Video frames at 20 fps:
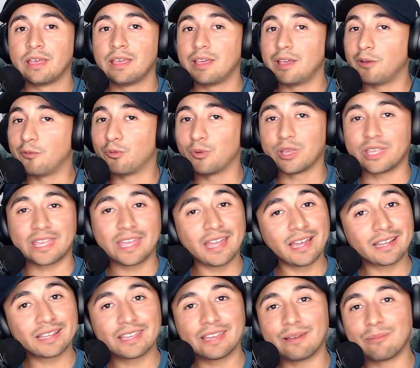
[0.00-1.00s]
If we
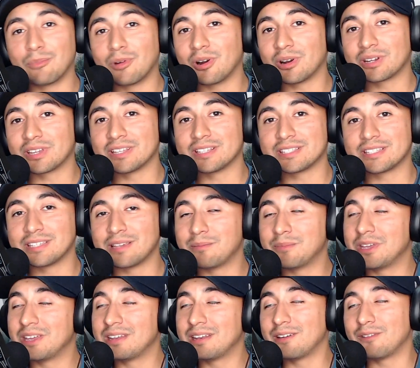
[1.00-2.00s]
can't get Marcus
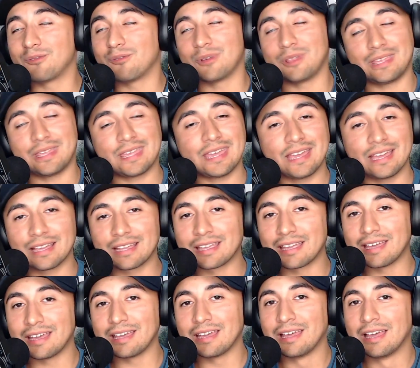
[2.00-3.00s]
Semien, if we can't
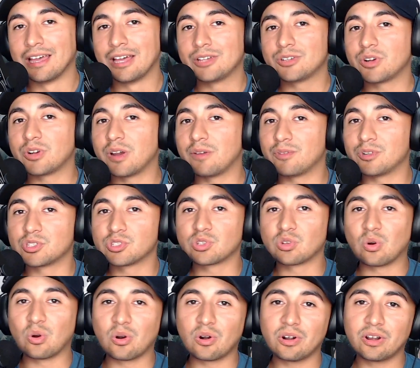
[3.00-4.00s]
get Trevor
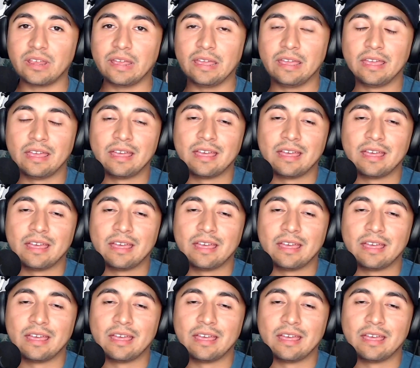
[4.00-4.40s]
Story,